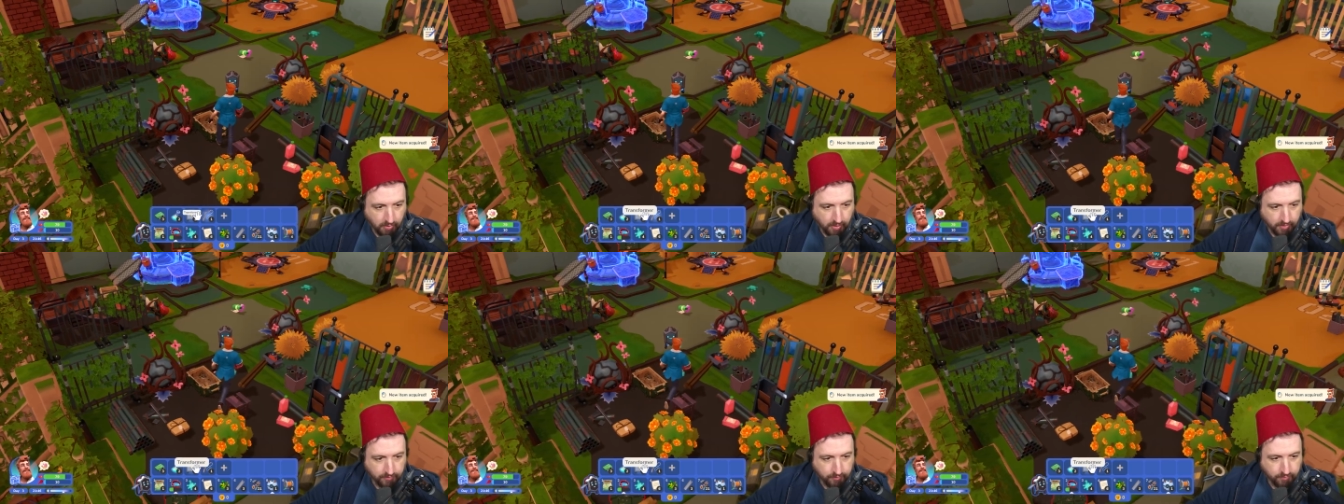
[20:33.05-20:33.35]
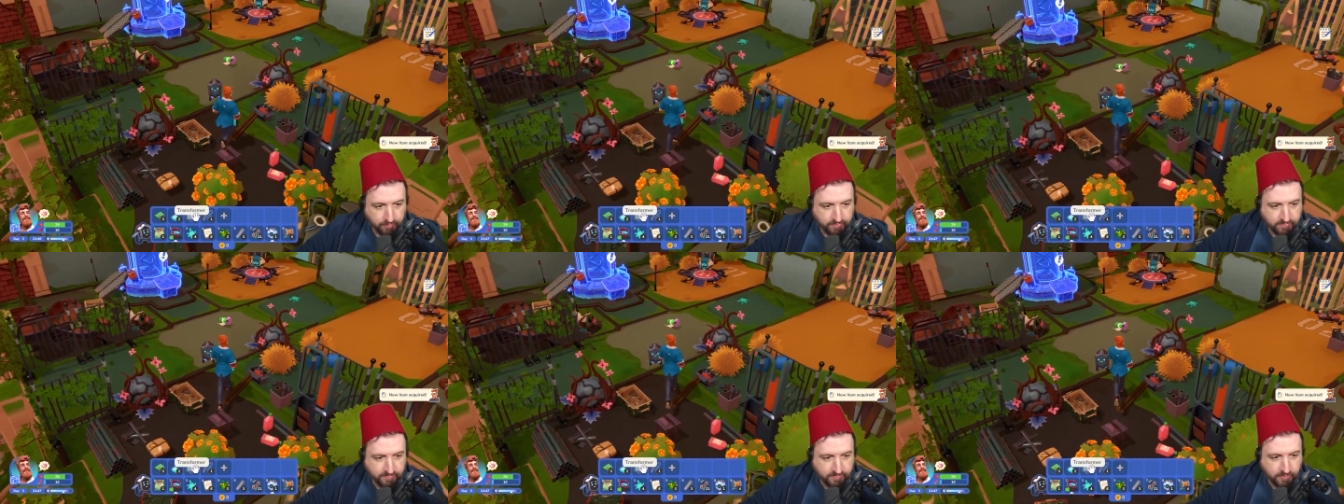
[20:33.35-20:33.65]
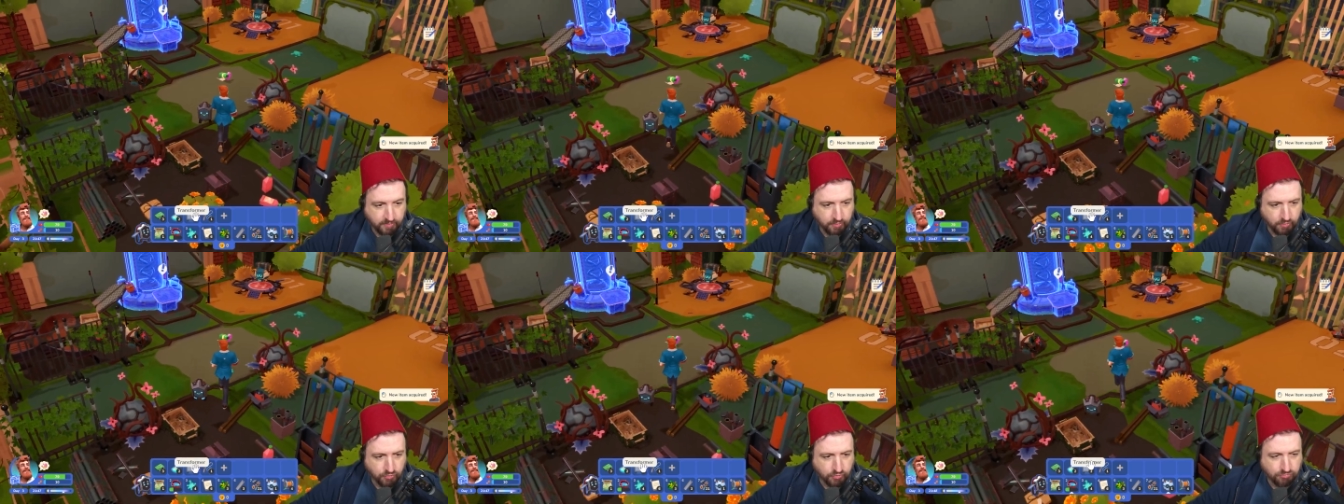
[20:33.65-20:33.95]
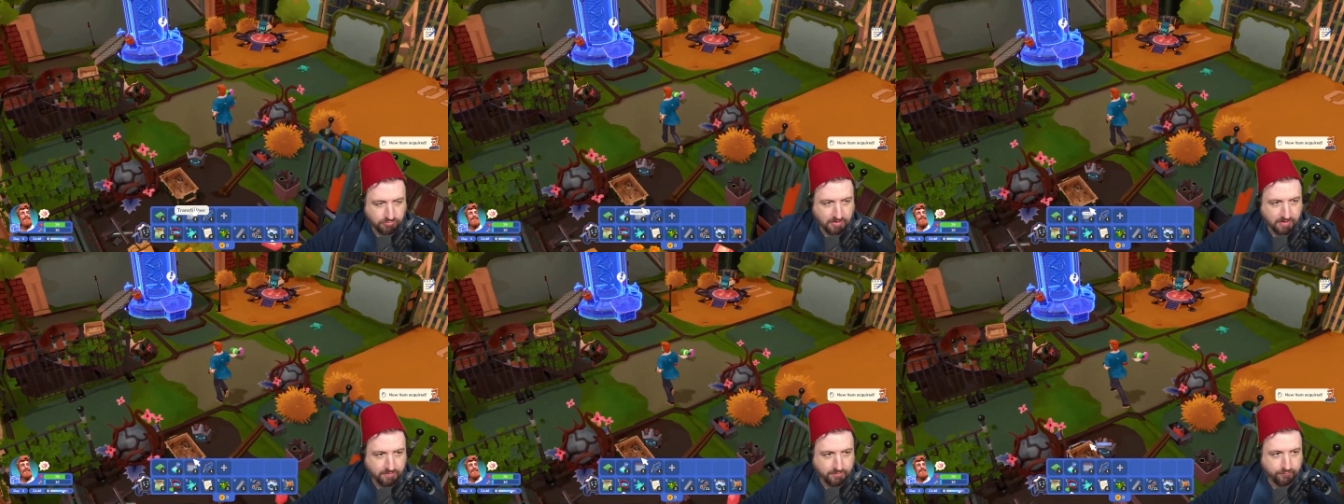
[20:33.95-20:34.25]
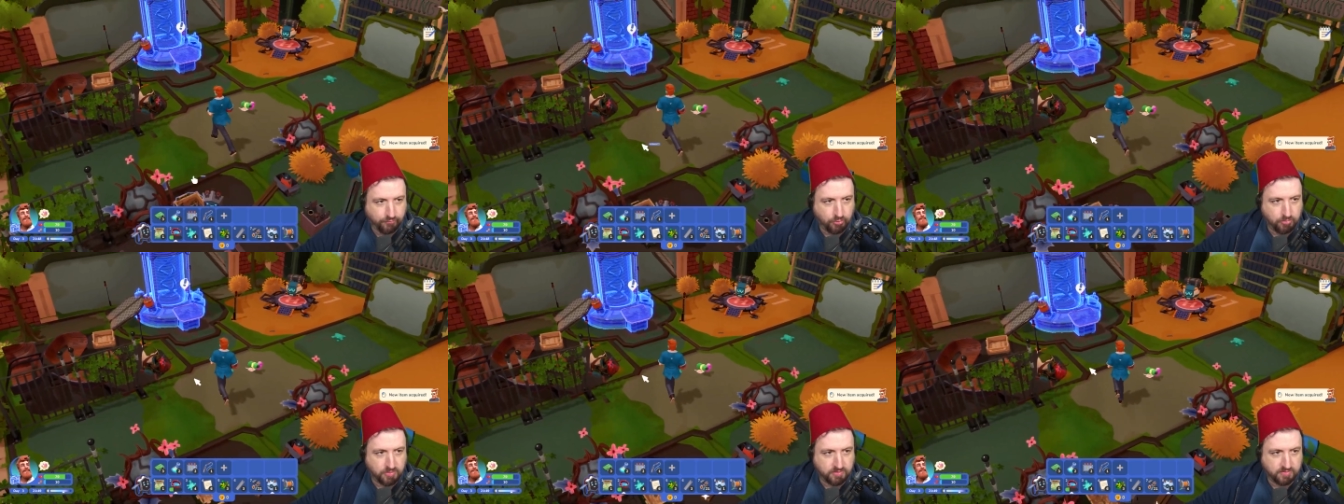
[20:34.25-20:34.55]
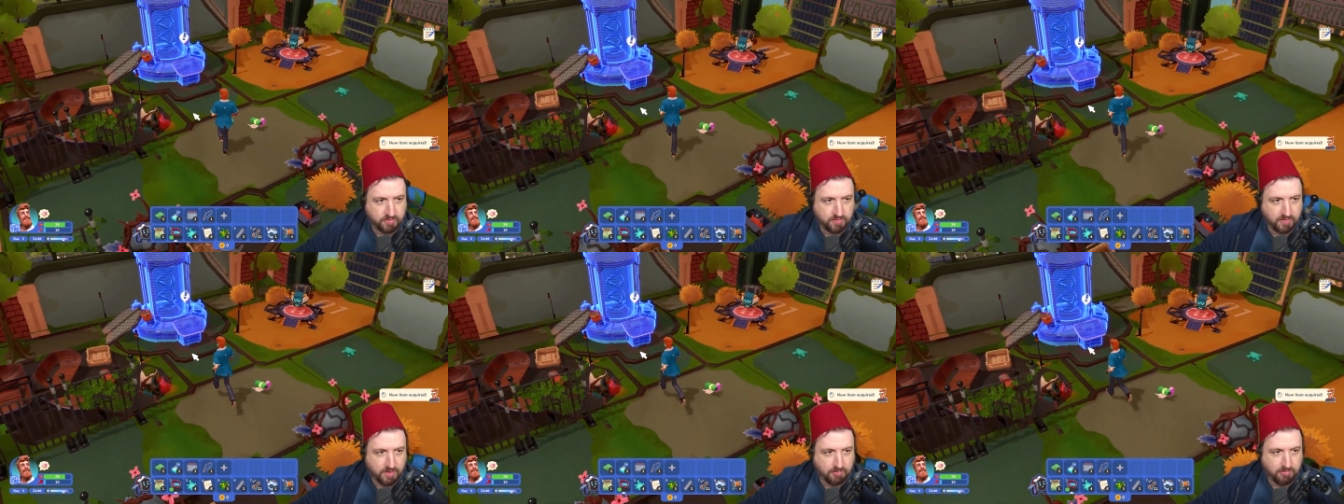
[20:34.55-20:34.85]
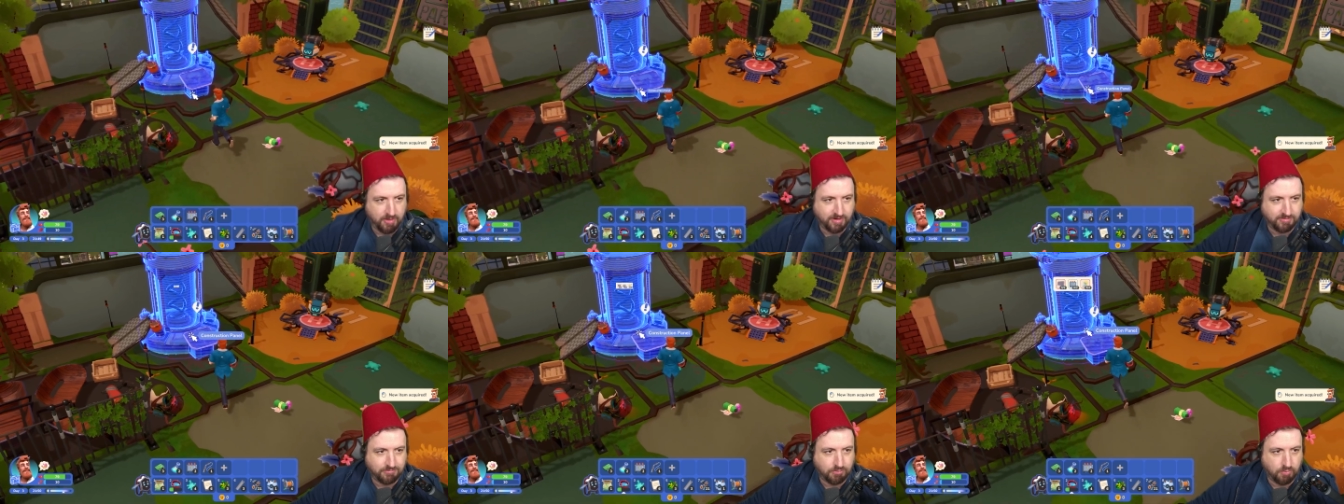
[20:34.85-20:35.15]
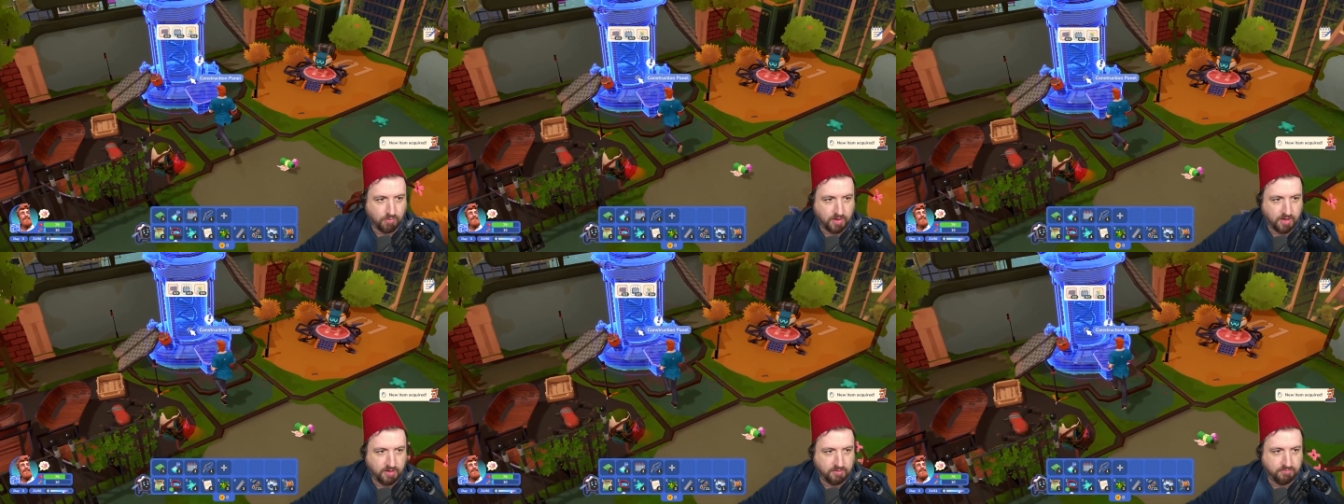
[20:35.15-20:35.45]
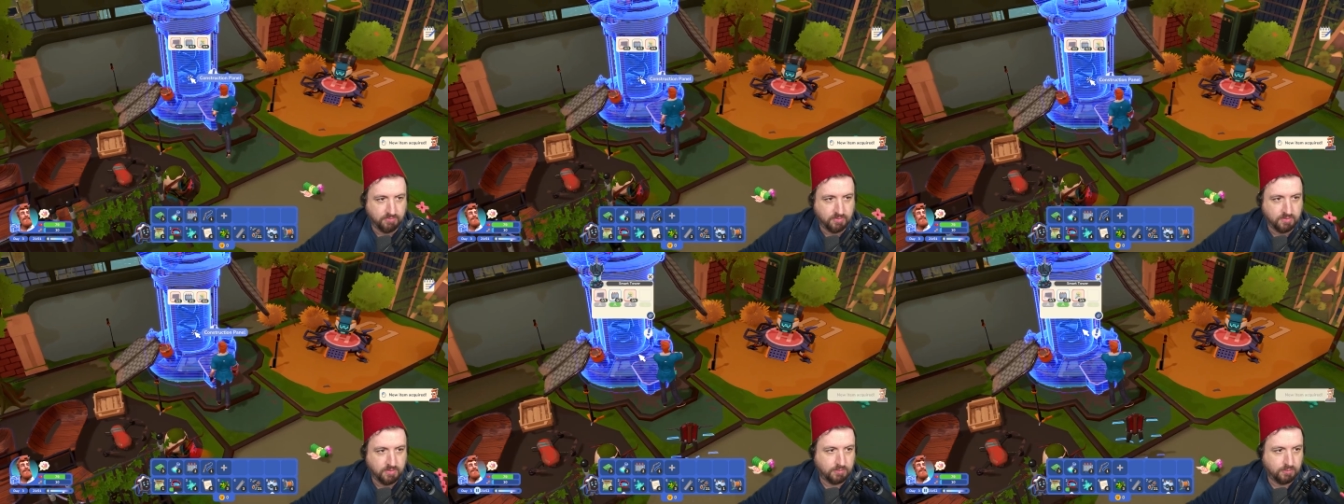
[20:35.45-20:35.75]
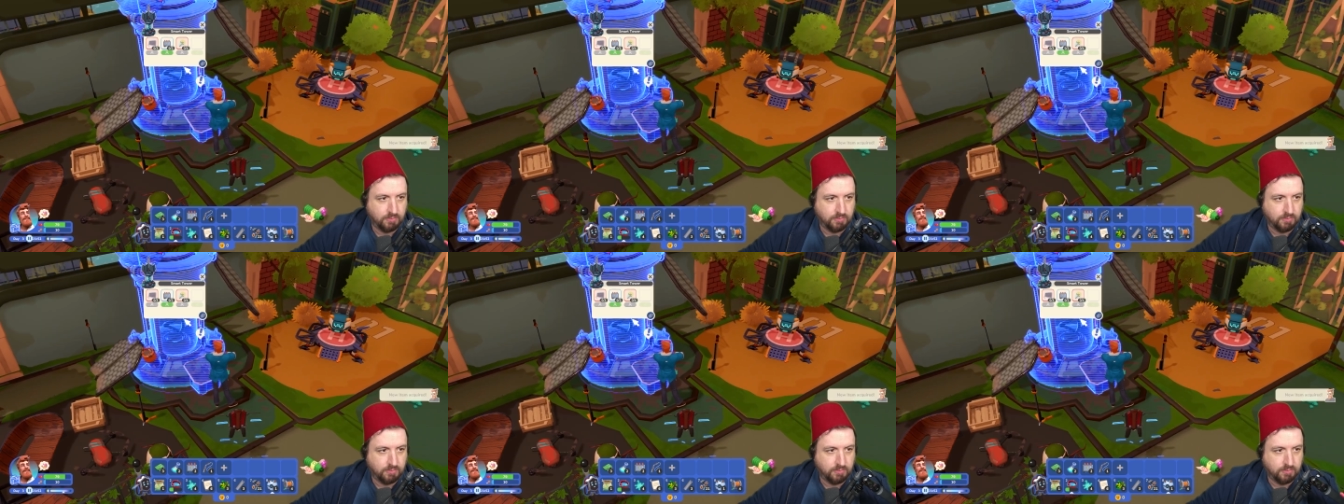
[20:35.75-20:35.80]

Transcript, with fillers: All right, there was two transformers in that microwave,